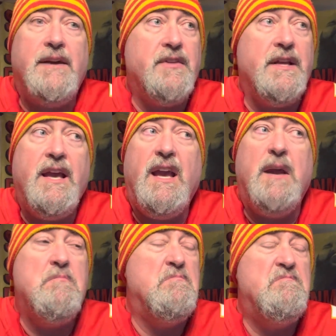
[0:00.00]
left in the
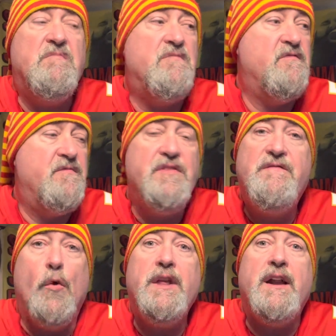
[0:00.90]
game,
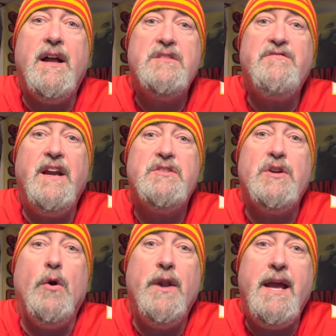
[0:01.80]
49ers fans are
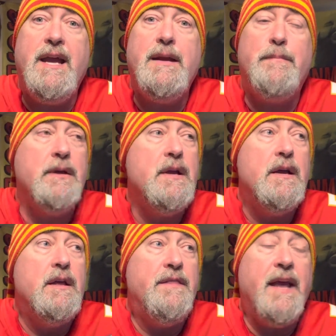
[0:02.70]
going ape.
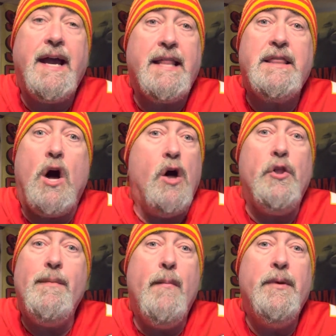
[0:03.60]
They got all
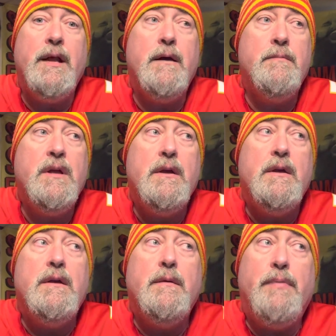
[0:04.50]
the momentum.
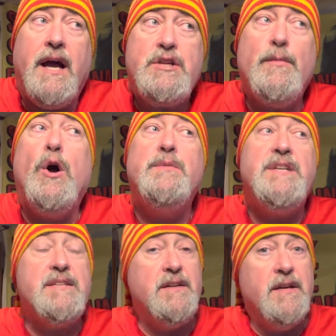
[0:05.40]
Patrick Mahomes
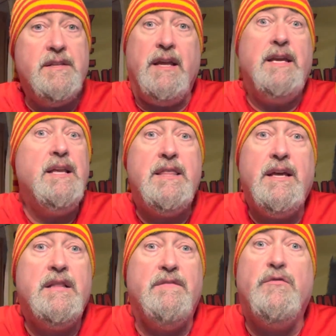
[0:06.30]
hasn't done
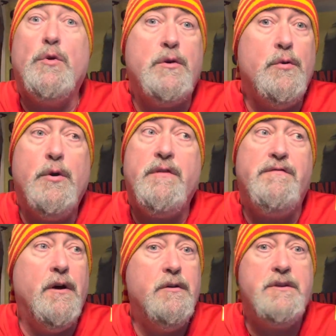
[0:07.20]
anything in the fourth quarter,
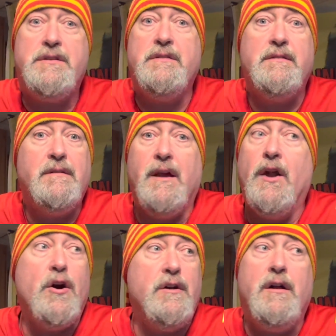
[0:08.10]
folks, at
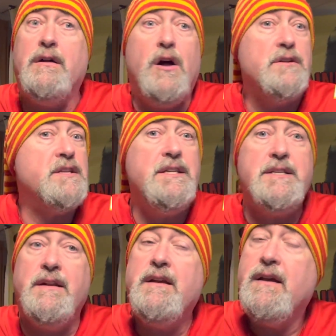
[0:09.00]
all
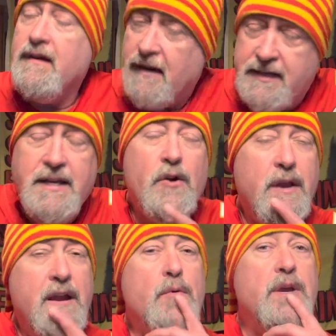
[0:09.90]
season. I said,
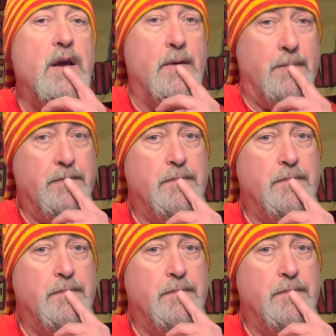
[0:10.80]
okay, here we go.